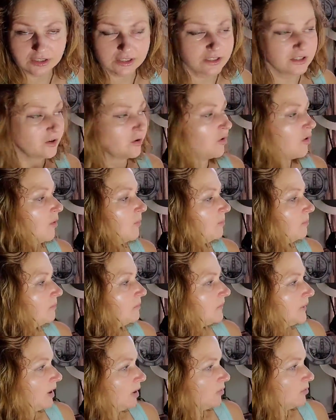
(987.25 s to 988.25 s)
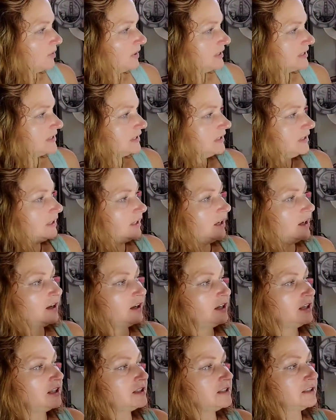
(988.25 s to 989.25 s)
So basically
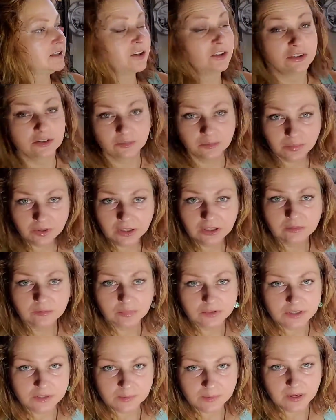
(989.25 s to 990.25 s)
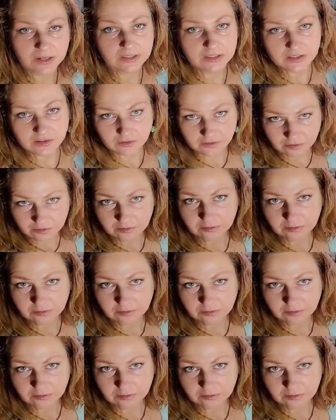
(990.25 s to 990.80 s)
it's gonna be in perspective